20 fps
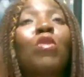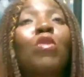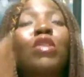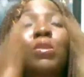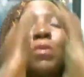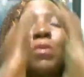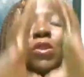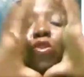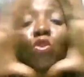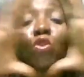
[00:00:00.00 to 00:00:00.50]
You
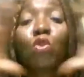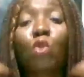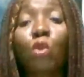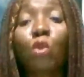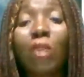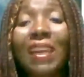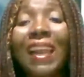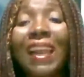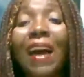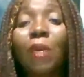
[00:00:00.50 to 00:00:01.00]
must be
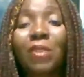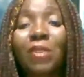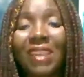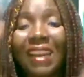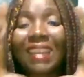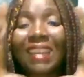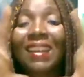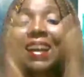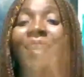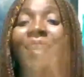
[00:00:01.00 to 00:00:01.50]
so
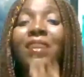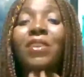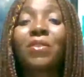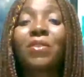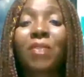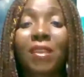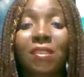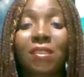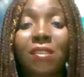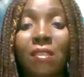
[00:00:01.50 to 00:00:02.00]
loud and
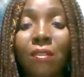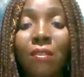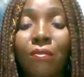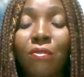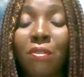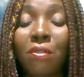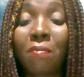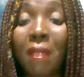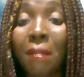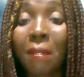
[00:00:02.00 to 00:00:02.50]

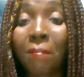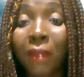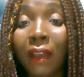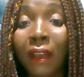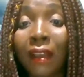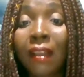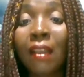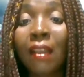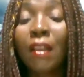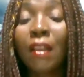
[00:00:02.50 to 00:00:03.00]
aggressive.
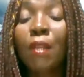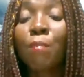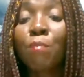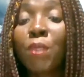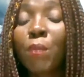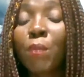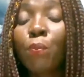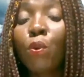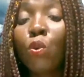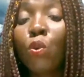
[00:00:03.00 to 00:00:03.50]
Remember,
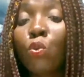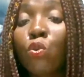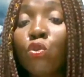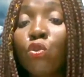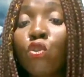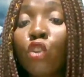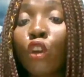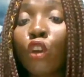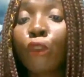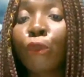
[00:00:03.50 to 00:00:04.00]
people
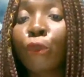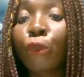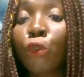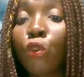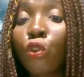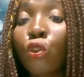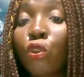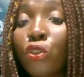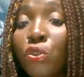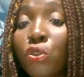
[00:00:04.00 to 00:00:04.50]
will not
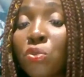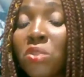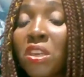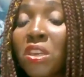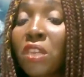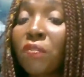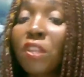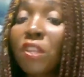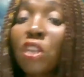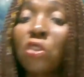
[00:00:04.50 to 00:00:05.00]
follow
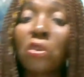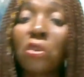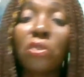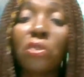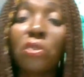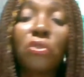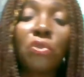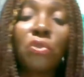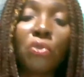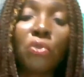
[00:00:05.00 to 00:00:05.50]
you if they
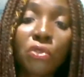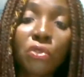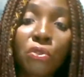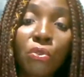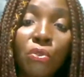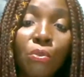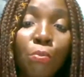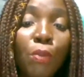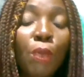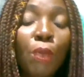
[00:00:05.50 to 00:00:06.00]
don't know
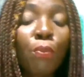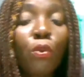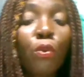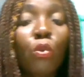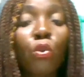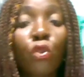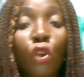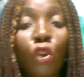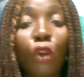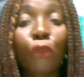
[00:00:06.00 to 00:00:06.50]
you.
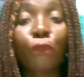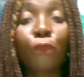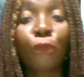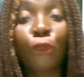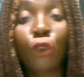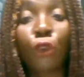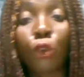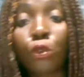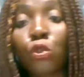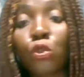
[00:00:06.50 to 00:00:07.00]
People will not
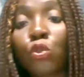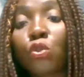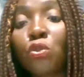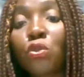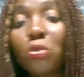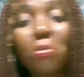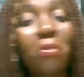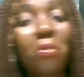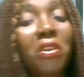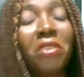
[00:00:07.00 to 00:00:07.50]
flow to
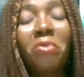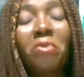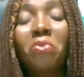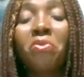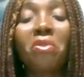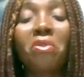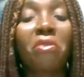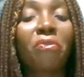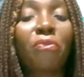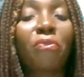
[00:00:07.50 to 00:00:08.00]
you. Money
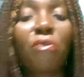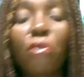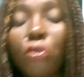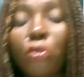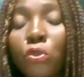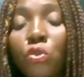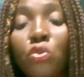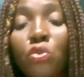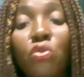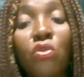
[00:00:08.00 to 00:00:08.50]
will not
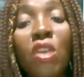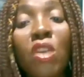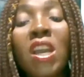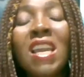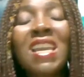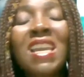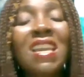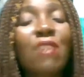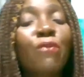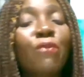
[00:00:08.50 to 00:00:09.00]
flow to you
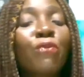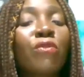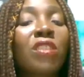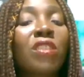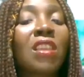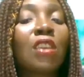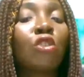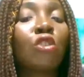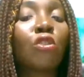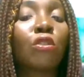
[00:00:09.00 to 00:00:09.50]
if
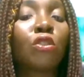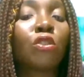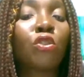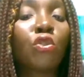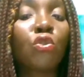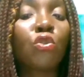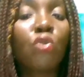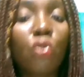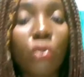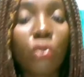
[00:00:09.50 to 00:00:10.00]
they
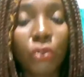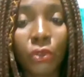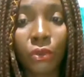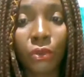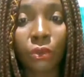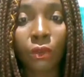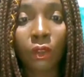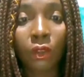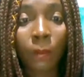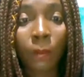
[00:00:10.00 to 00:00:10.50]
don't know
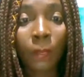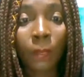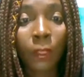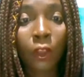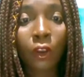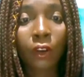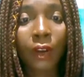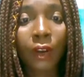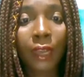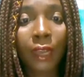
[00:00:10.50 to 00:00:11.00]
you.
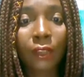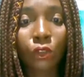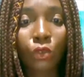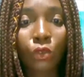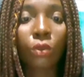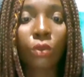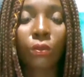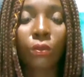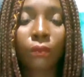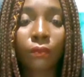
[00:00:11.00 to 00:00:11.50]
All right.
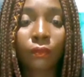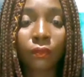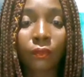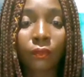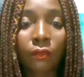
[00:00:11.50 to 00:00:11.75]
So